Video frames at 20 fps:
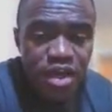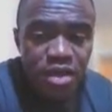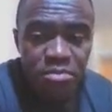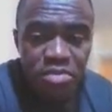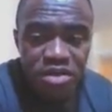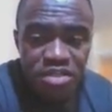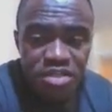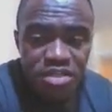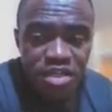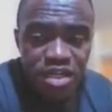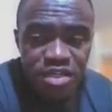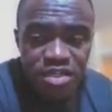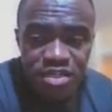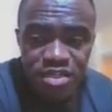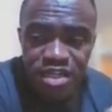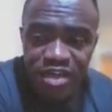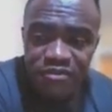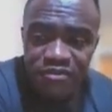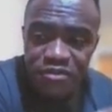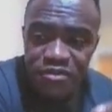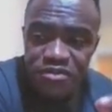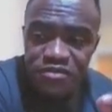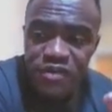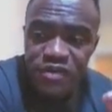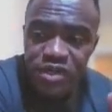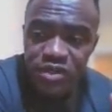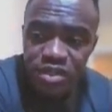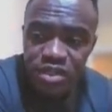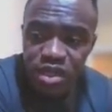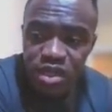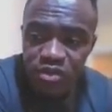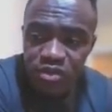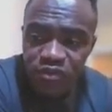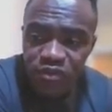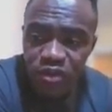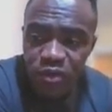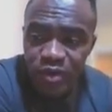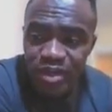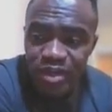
but it's not just diversify your lead flow,